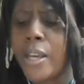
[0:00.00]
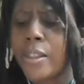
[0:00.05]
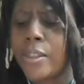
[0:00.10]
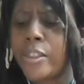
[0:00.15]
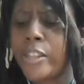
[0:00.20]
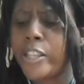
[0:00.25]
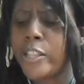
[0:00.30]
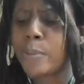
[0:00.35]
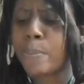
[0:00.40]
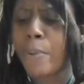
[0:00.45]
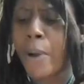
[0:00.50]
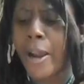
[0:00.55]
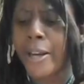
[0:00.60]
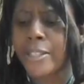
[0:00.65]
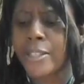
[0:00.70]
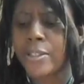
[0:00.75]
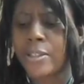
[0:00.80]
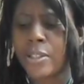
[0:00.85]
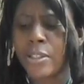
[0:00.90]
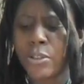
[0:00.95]
these
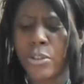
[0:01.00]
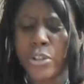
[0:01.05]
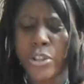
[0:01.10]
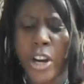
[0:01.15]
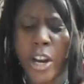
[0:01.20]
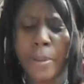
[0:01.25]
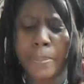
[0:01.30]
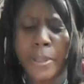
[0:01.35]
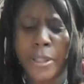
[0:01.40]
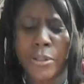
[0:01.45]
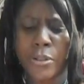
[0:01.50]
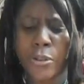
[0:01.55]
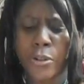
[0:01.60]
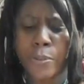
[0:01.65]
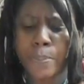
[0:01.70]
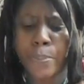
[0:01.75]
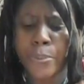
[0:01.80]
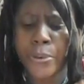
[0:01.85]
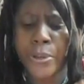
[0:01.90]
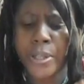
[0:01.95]
practicing shamans or
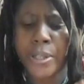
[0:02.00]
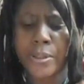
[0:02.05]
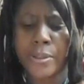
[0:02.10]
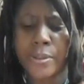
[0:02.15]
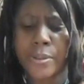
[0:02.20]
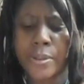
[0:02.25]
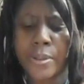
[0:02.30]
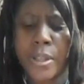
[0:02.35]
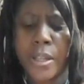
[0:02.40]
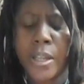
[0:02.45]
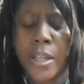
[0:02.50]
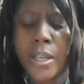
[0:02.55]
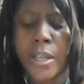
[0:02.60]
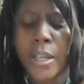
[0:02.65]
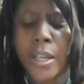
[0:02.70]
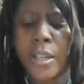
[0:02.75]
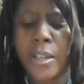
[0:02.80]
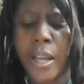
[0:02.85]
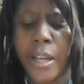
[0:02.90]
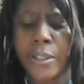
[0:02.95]
priests
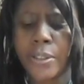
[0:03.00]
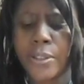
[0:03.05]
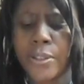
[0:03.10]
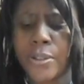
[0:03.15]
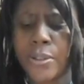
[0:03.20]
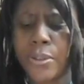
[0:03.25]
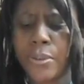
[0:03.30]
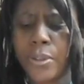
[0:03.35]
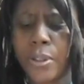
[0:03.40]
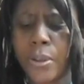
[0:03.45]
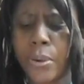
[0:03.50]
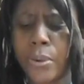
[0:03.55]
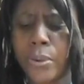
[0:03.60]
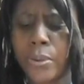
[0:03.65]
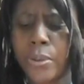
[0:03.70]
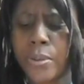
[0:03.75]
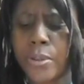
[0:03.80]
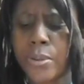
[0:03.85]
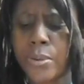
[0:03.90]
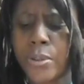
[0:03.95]
Connected to the
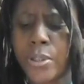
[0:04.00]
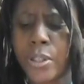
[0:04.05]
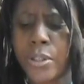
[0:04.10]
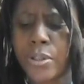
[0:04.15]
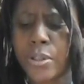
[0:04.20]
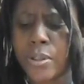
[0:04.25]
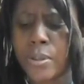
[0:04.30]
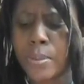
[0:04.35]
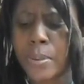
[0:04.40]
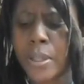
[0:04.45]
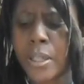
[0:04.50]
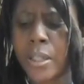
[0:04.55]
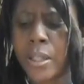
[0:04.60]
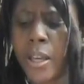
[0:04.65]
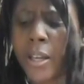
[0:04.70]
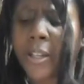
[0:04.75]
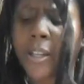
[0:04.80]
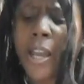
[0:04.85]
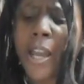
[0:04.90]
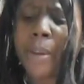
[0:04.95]
older traditions would
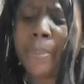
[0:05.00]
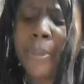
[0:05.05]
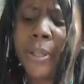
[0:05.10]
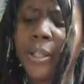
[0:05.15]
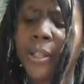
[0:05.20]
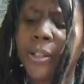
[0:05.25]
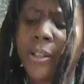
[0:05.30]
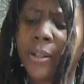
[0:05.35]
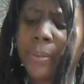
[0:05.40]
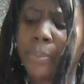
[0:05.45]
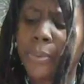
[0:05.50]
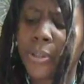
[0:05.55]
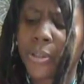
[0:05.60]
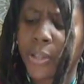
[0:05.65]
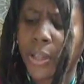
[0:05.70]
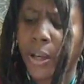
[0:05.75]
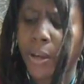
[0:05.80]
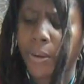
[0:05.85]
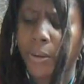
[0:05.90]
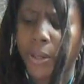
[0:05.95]
collect Amanita
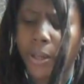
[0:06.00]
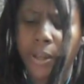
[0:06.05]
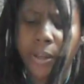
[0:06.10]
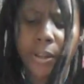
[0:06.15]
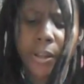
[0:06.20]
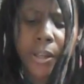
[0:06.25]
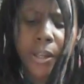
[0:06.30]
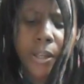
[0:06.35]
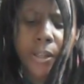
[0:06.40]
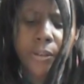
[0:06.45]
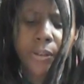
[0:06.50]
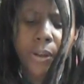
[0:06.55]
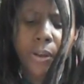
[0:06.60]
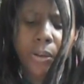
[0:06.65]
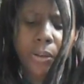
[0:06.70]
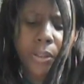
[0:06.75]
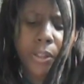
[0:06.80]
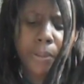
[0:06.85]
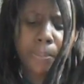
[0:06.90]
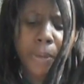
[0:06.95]
muscaria, the
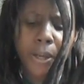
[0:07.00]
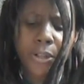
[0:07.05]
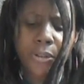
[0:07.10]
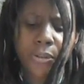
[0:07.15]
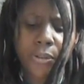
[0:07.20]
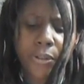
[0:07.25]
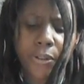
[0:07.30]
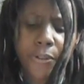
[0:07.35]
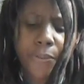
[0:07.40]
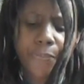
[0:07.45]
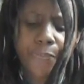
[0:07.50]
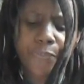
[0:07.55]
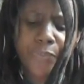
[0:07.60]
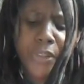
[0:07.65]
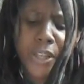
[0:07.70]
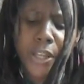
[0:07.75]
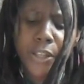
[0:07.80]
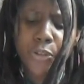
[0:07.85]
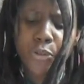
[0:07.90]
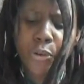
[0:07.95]
holy mushroom,
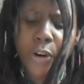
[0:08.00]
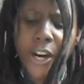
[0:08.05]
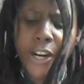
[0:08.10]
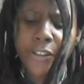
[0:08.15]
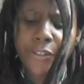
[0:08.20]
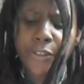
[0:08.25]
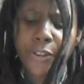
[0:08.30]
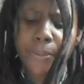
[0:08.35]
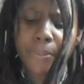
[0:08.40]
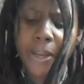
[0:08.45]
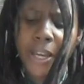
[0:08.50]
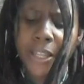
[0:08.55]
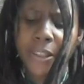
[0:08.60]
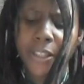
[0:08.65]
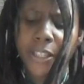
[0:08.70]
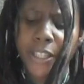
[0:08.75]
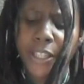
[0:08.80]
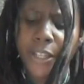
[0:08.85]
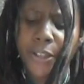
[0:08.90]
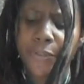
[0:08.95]
dry them, and
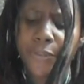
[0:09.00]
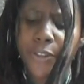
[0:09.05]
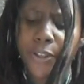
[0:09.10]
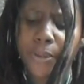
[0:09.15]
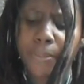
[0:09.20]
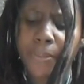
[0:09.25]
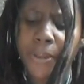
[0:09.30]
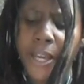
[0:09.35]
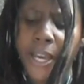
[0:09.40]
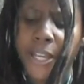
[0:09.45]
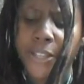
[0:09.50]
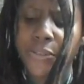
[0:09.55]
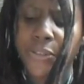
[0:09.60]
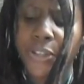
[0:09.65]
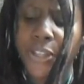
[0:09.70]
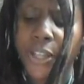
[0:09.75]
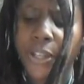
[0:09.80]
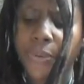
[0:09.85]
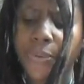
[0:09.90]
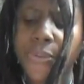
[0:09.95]
then give them as
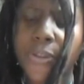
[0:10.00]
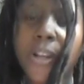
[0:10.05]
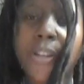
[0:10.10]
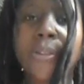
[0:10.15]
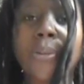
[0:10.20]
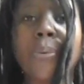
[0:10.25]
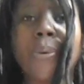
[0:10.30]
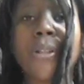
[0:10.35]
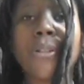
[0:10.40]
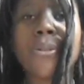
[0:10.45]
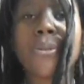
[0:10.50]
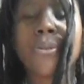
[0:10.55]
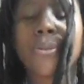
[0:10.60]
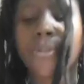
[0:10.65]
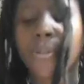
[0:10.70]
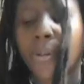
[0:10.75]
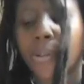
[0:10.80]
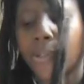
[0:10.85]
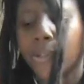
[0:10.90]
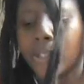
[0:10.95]
gifts on the winter
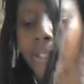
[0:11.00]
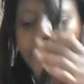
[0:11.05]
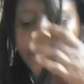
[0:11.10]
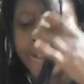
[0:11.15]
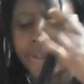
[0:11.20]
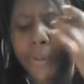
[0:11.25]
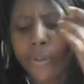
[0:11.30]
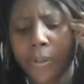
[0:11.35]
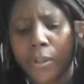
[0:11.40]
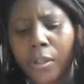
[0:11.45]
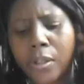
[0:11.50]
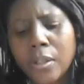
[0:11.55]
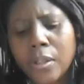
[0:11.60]
solstice.